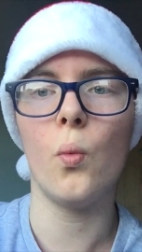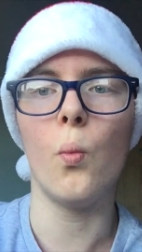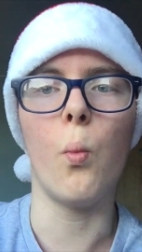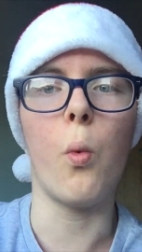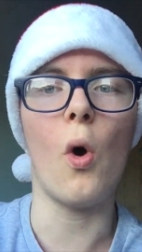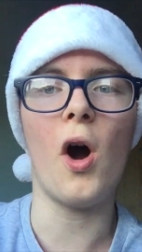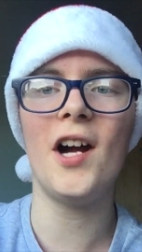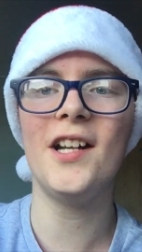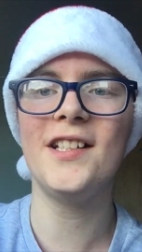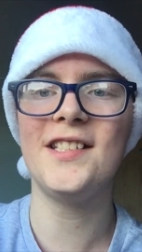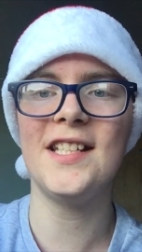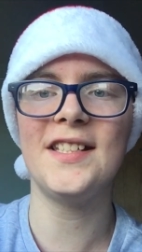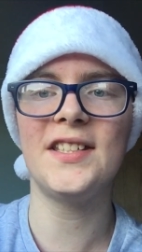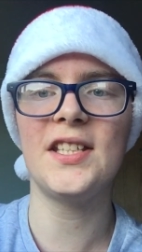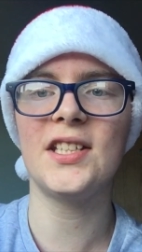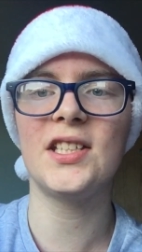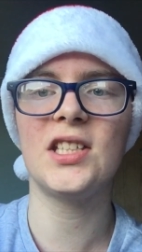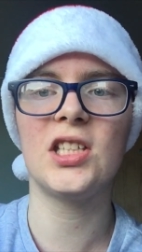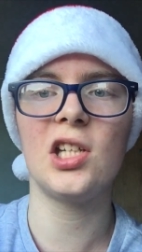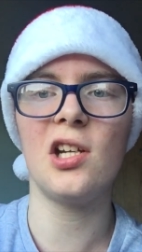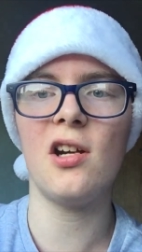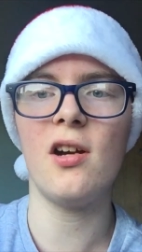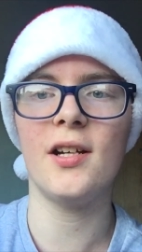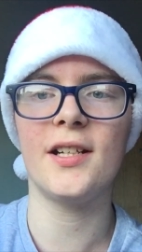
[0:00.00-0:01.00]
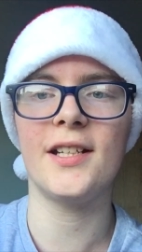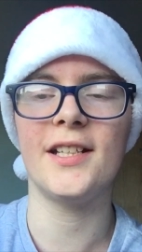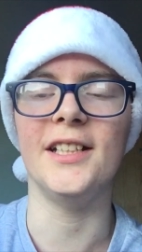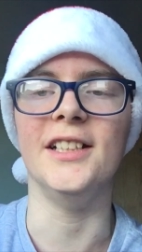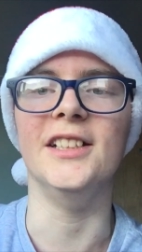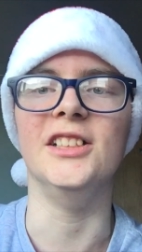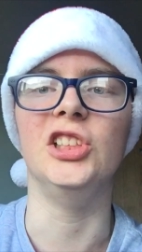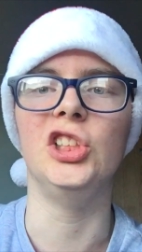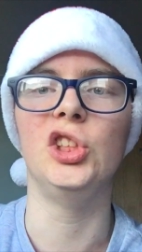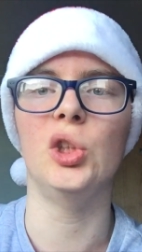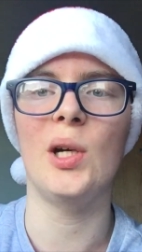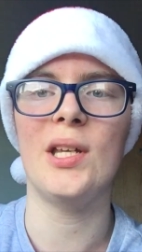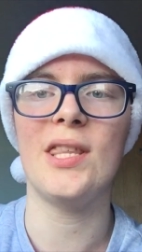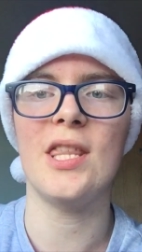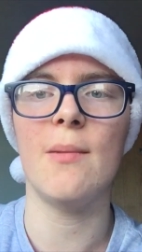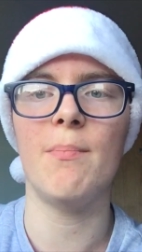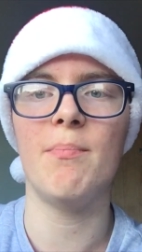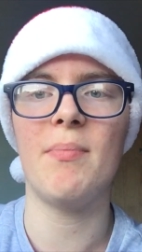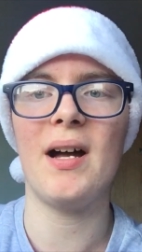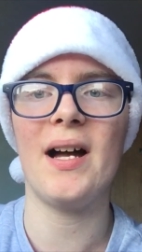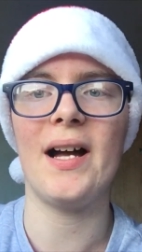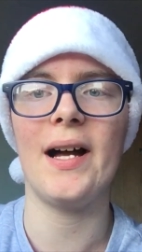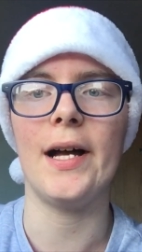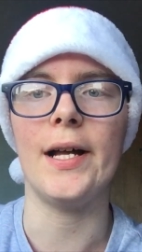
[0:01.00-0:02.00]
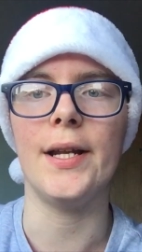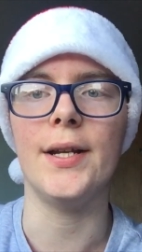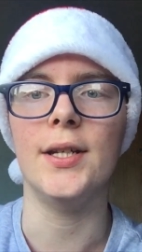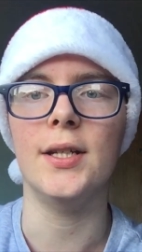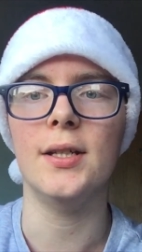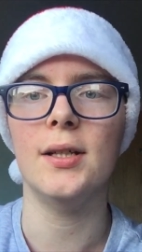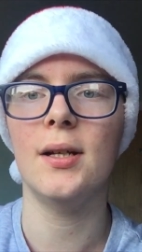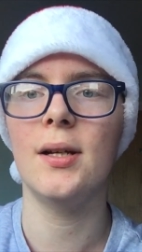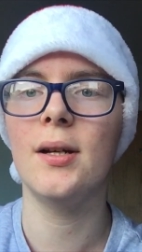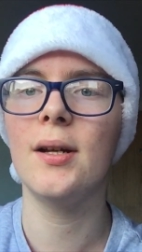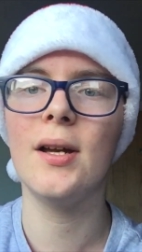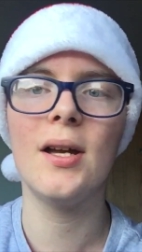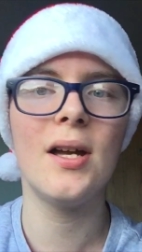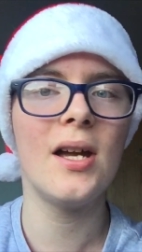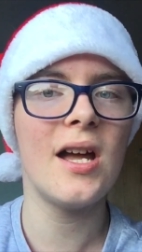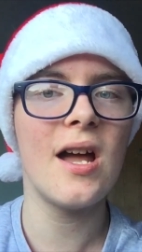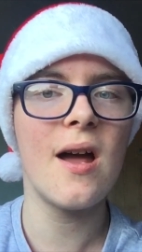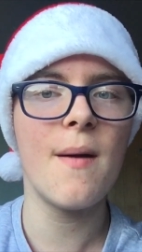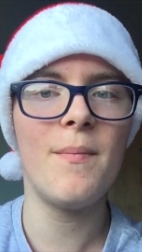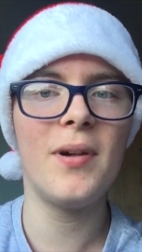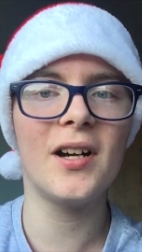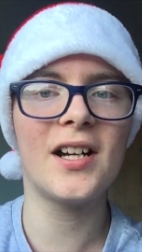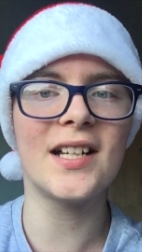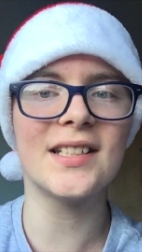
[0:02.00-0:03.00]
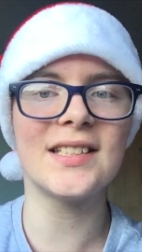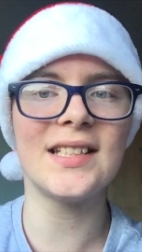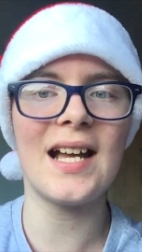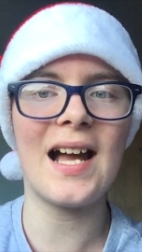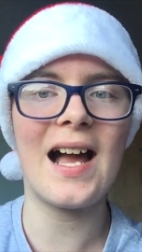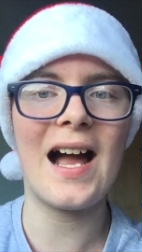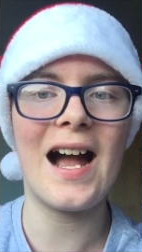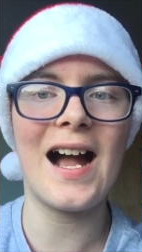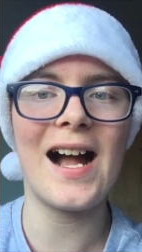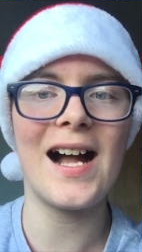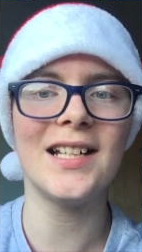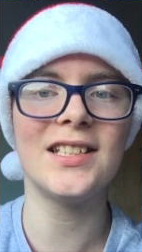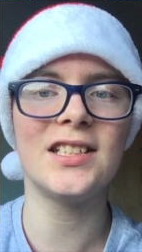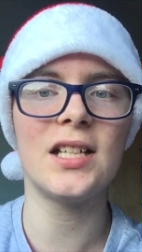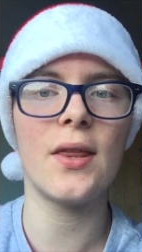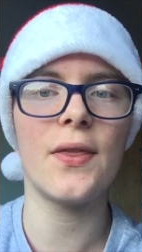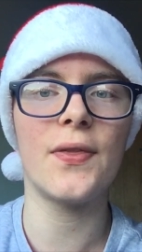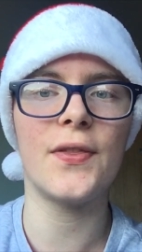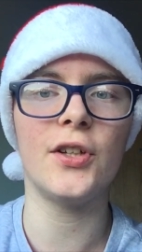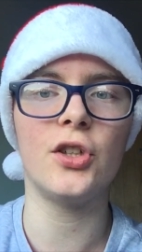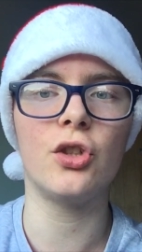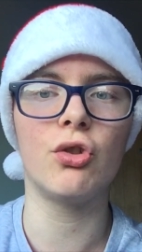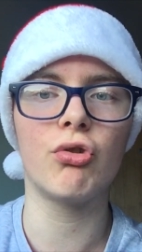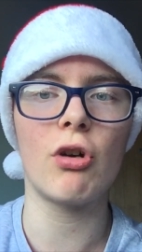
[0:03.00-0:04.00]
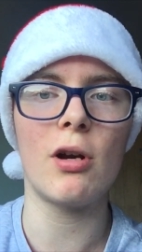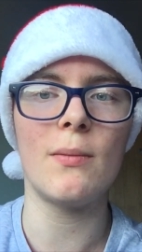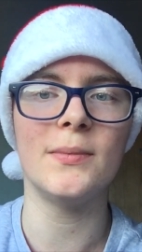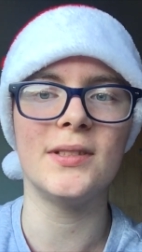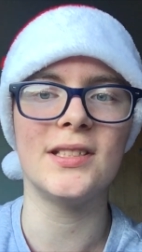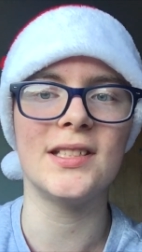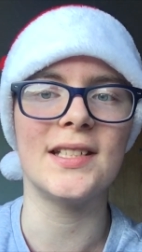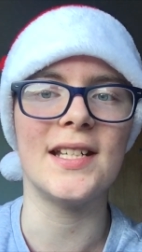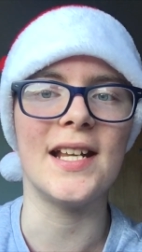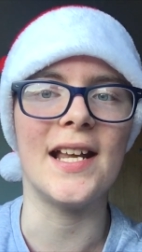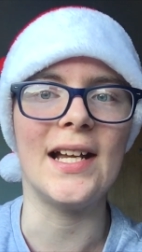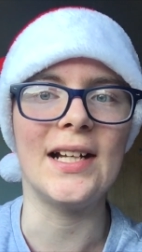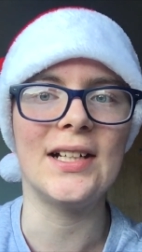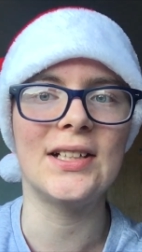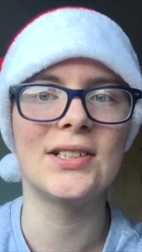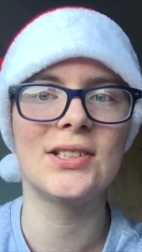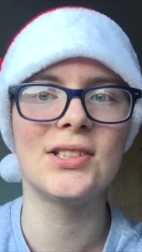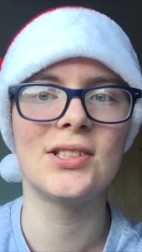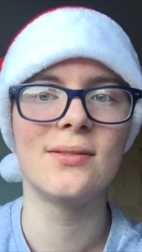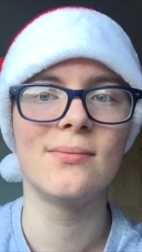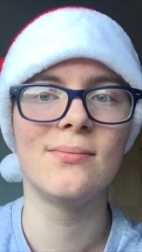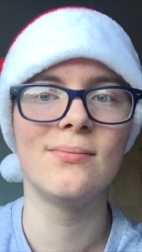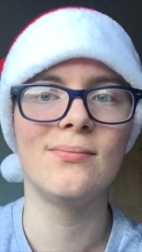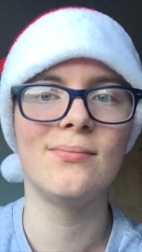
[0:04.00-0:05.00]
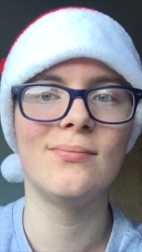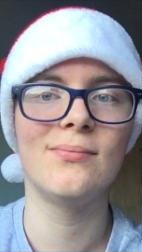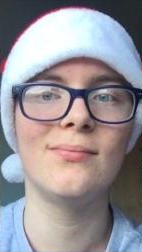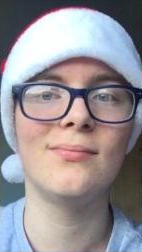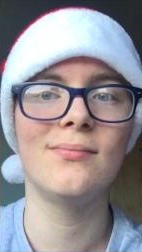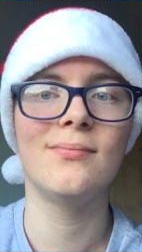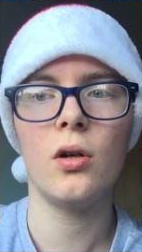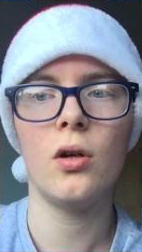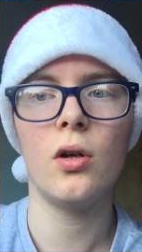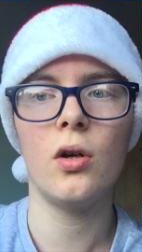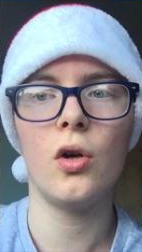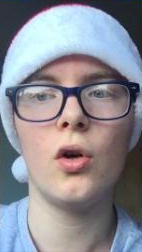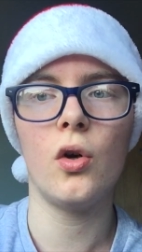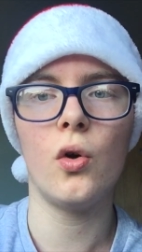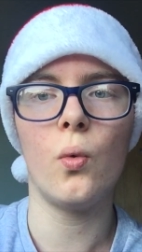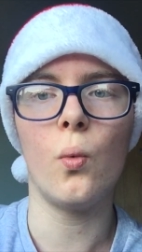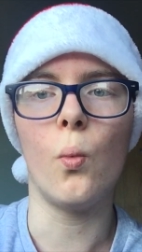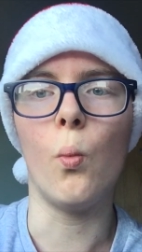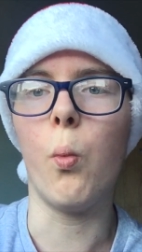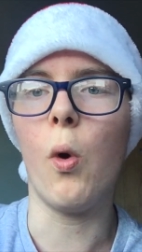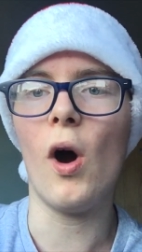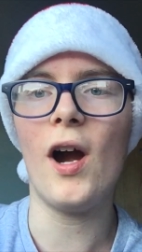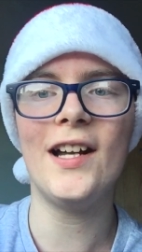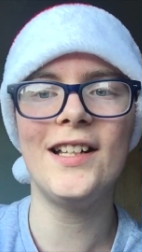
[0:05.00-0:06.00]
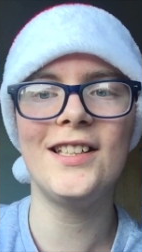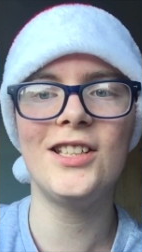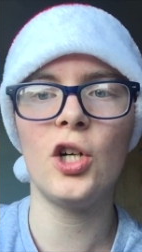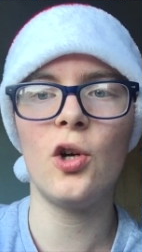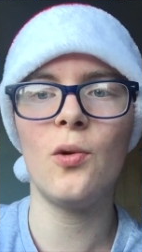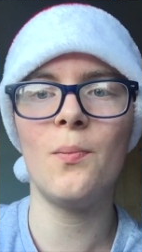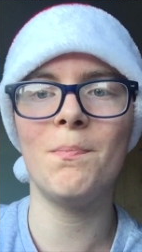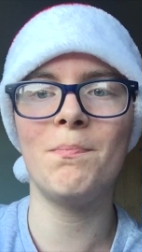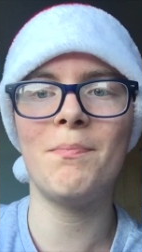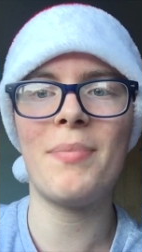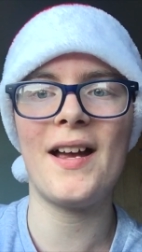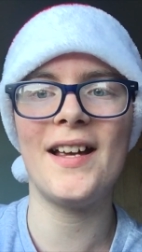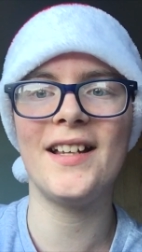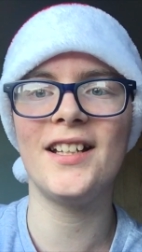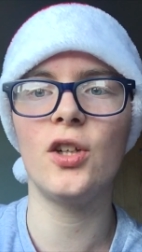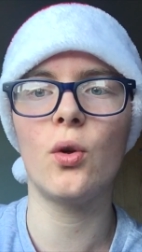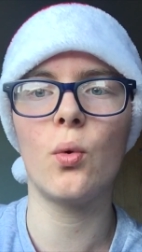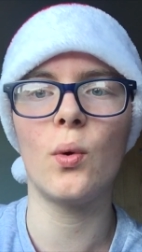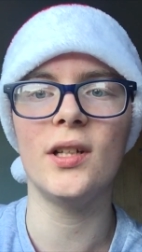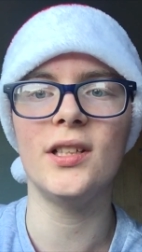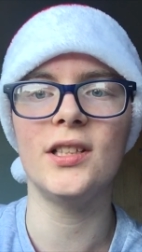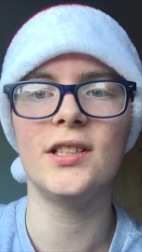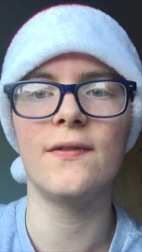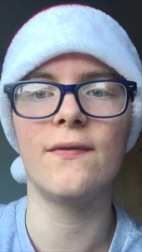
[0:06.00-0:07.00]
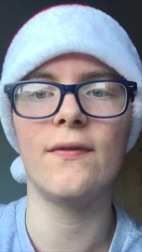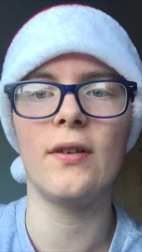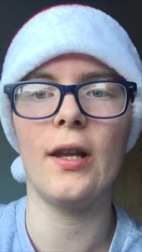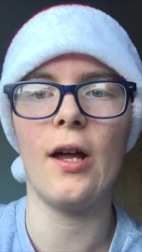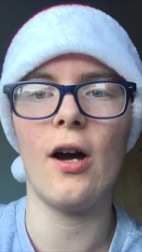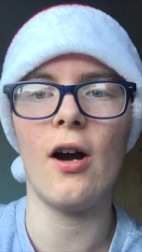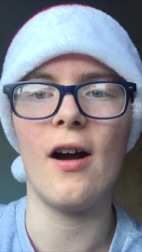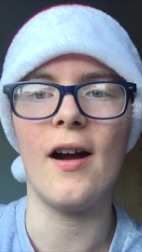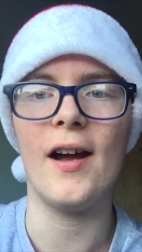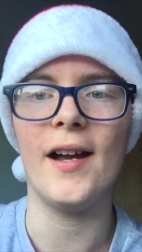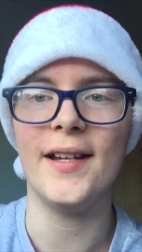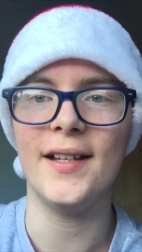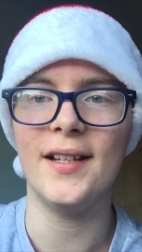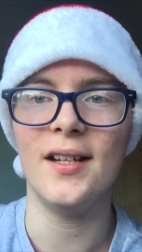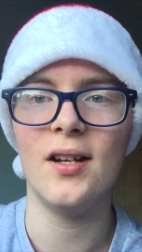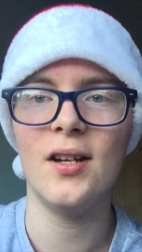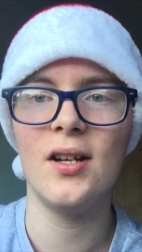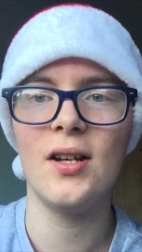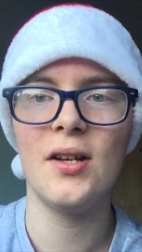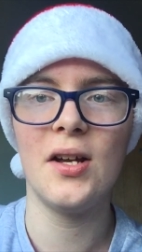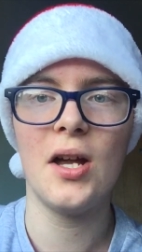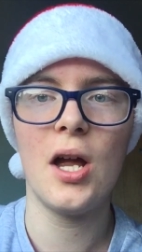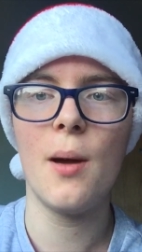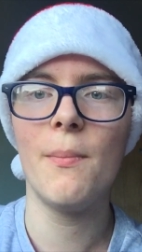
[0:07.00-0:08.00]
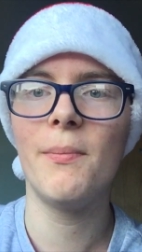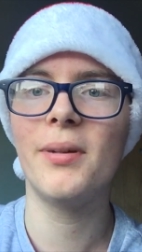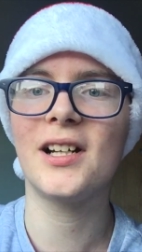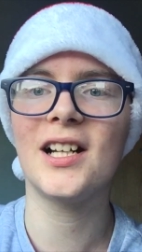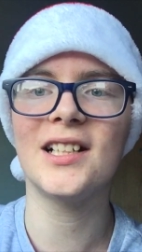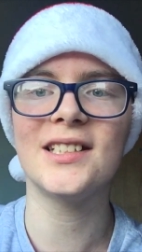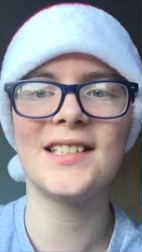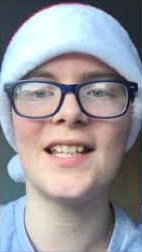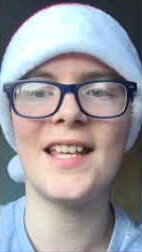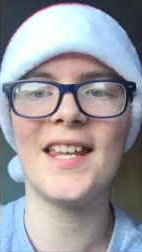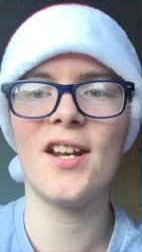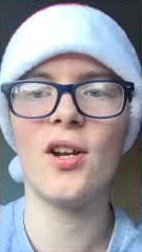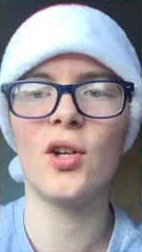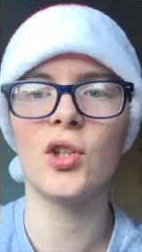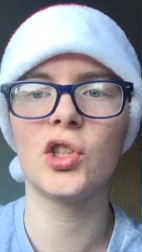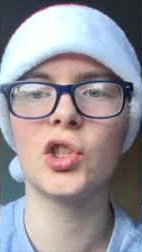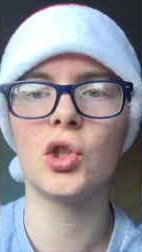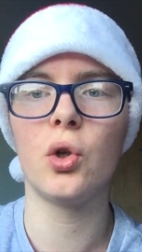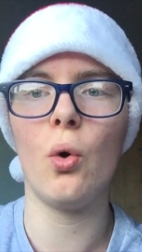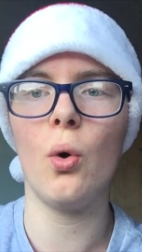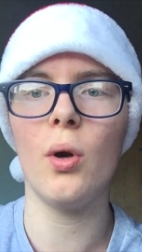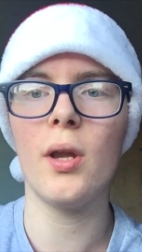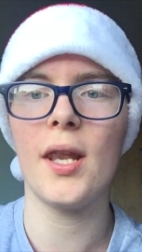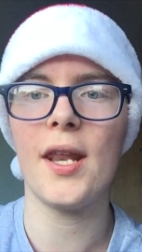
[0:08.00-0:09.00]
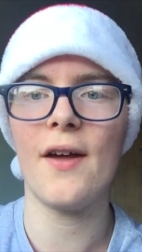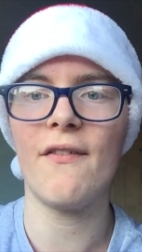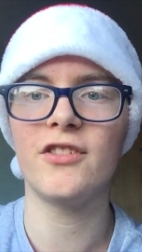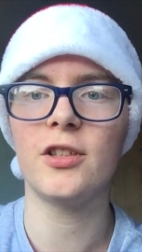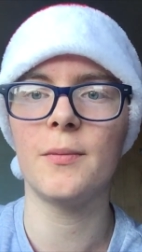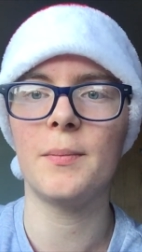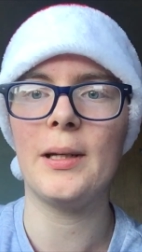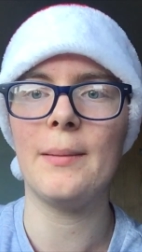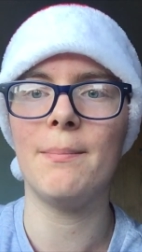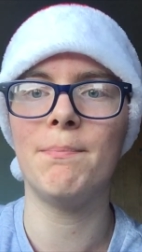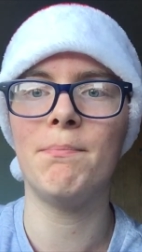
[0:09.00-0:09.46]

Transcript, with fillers: Why did the turkey join the band? Because it had the drumsticks. Why don't penguins fly? Because they're not tall enough to be